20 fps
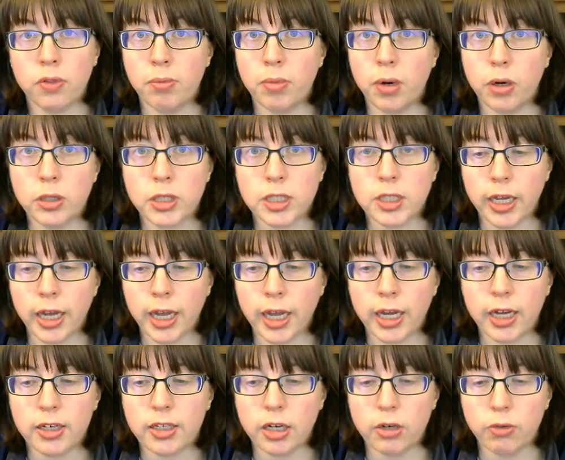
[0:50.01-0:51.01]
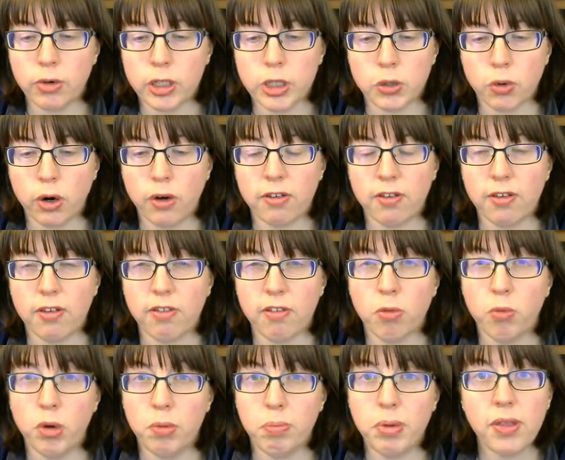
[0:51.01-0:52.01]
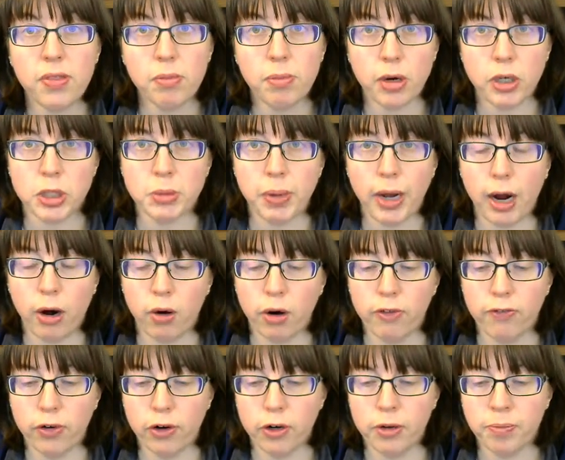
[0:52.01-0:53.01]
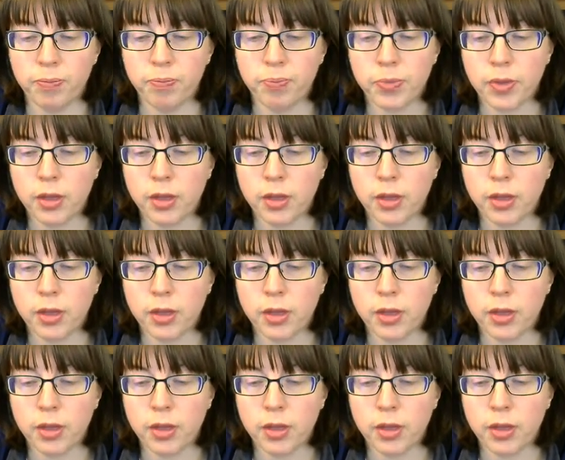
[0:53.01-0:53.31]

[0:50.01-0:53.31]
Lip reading: the most land and resources would be the most powerful.